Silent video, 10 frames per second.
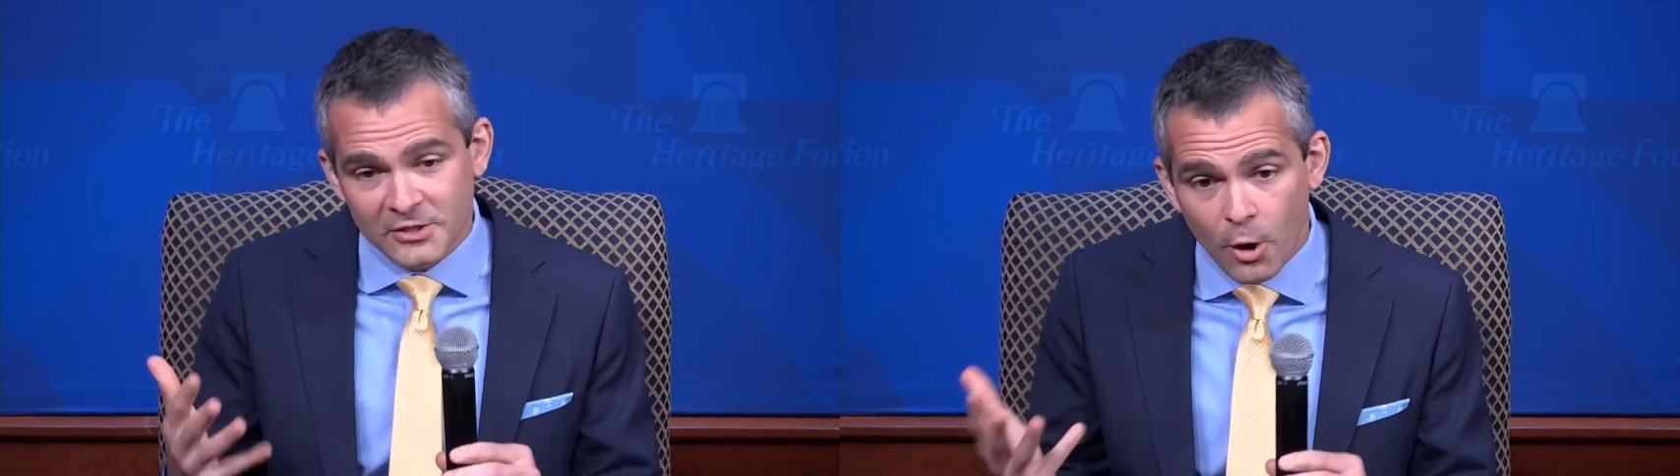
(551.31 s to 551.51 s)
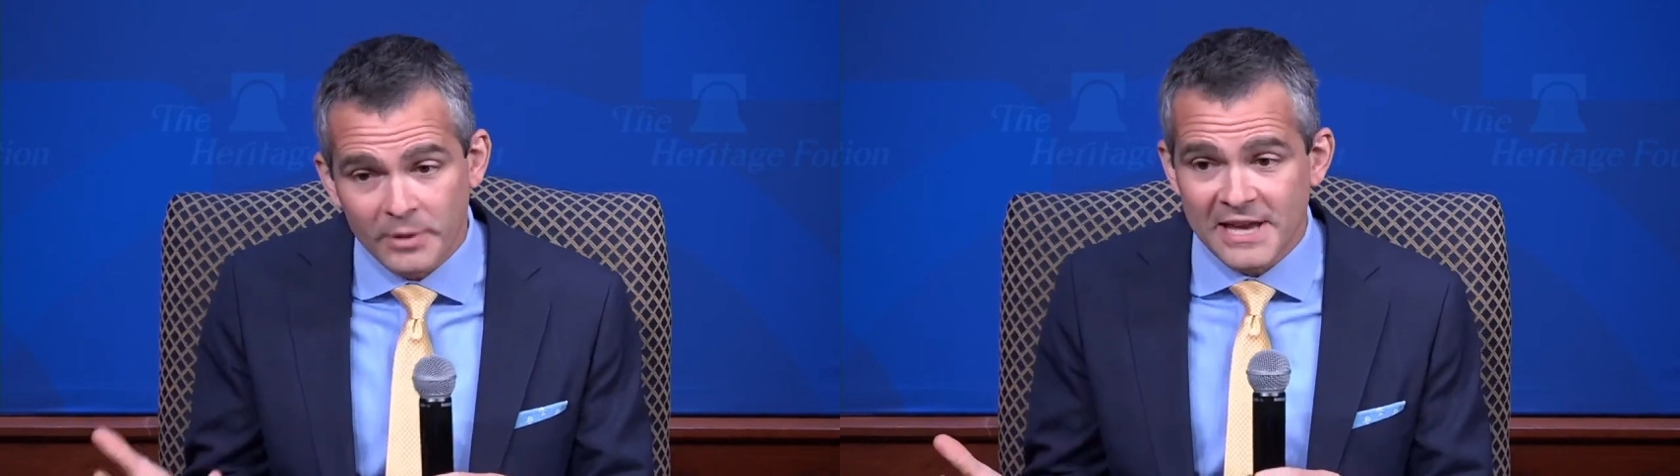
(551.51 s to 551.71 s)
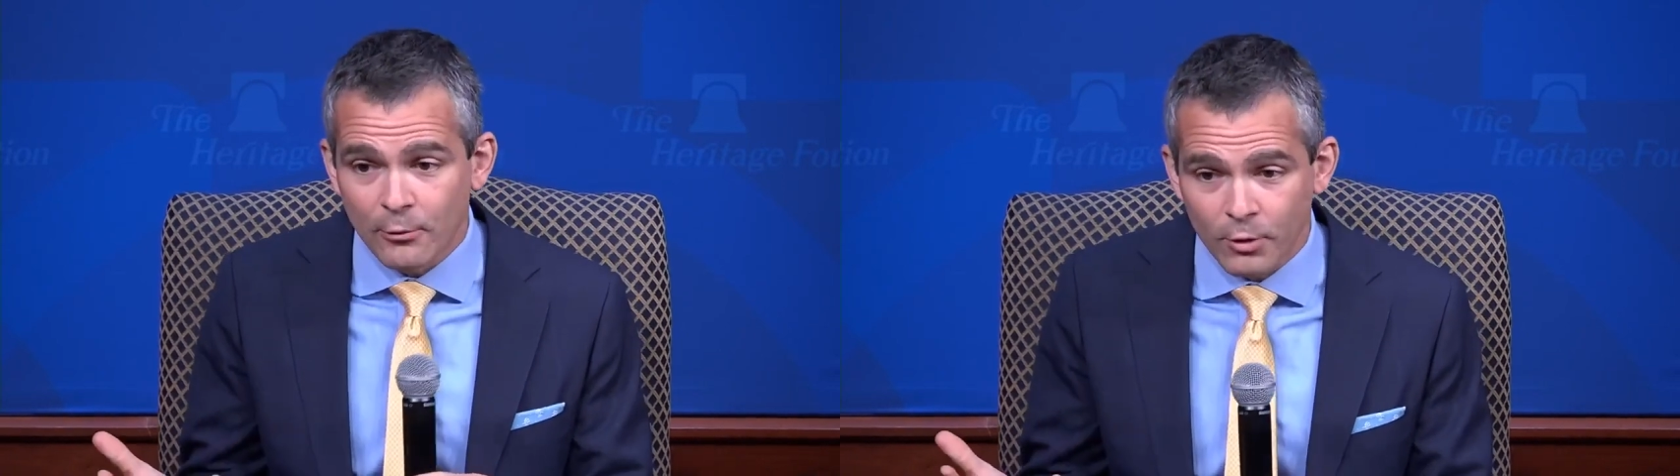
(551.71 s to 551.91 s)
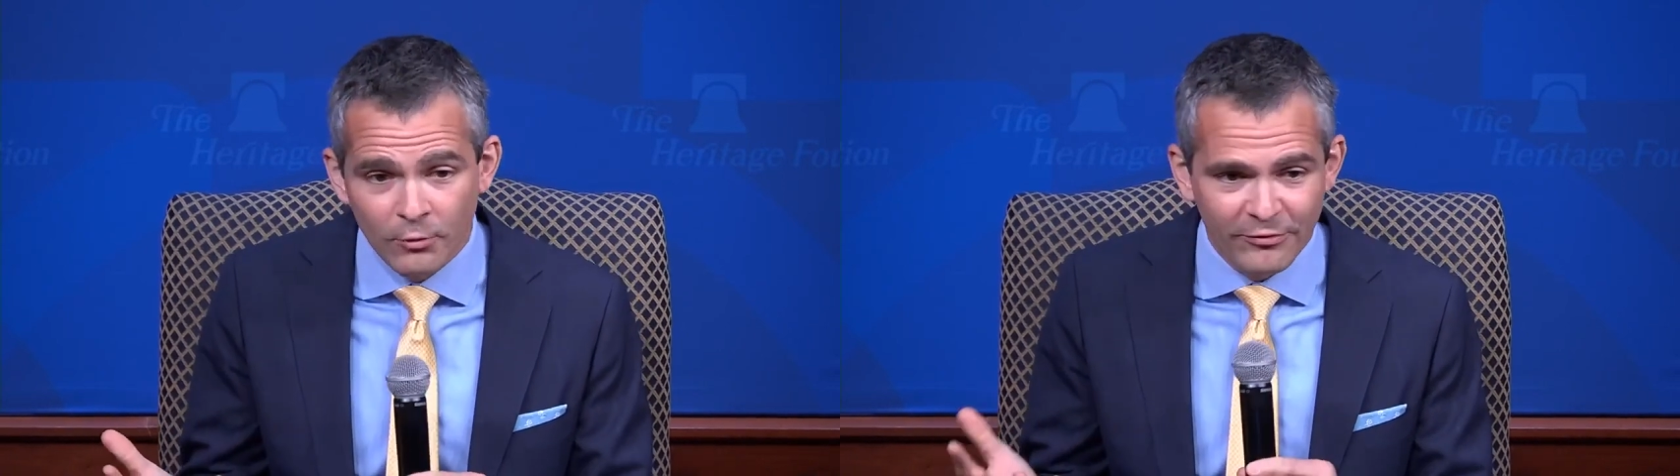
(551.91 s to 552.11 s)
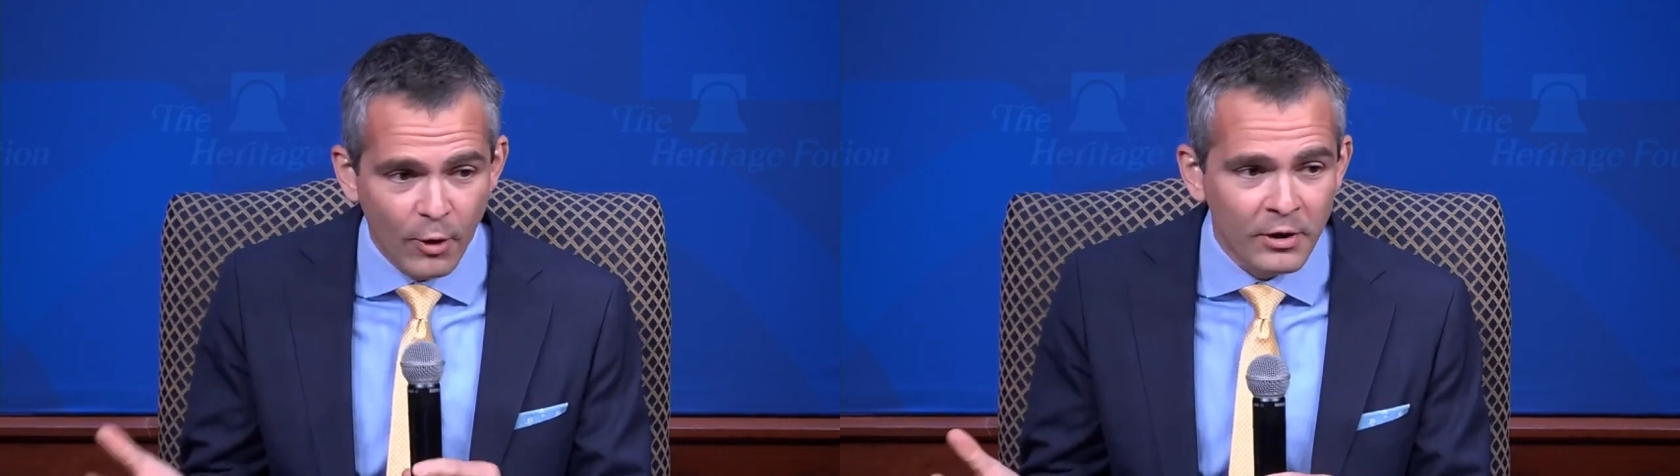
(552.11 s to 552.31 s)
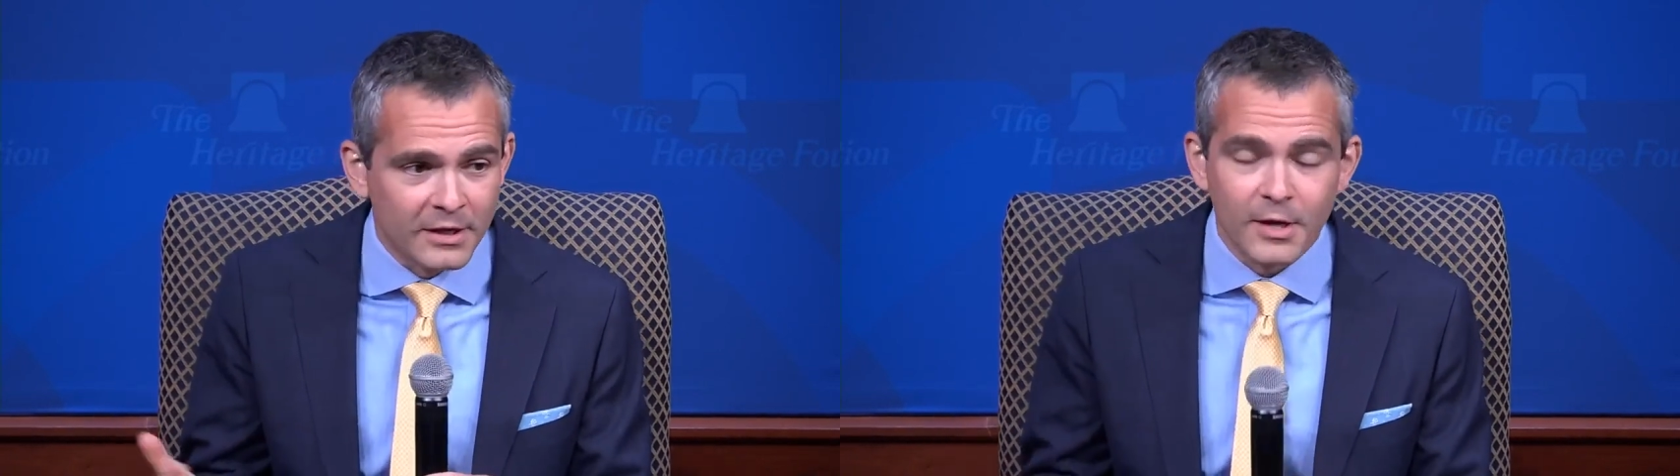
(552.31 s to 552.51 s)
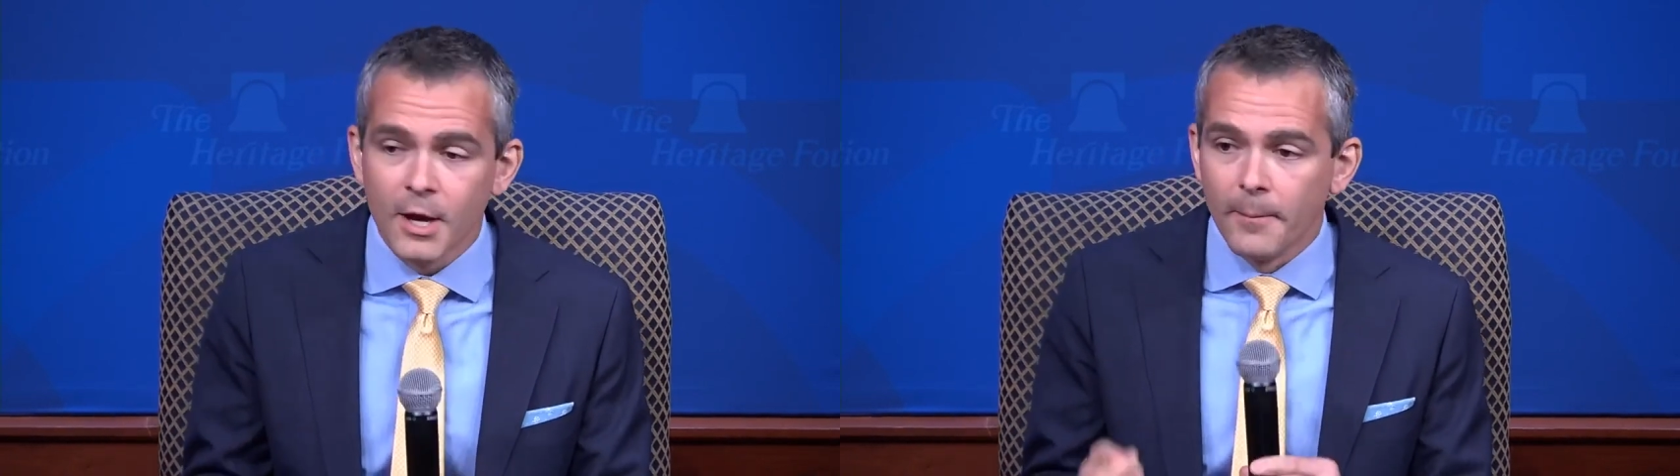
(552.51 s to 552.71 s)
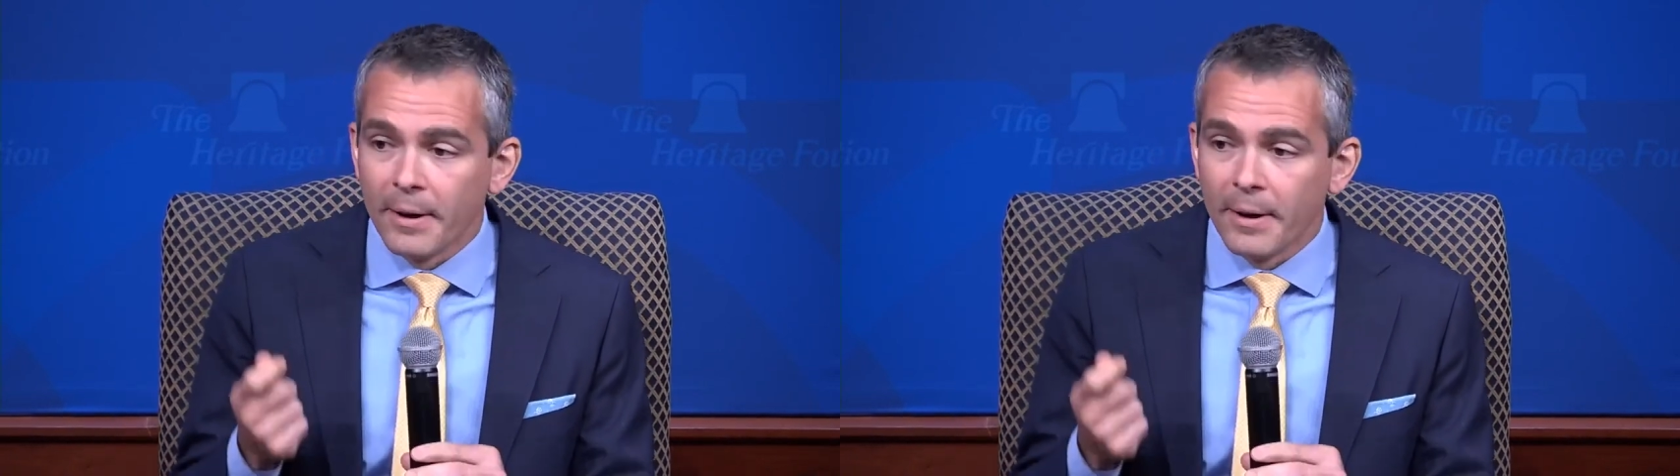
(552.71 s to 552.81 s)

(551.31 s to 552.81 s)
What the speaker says: he's always outvoted,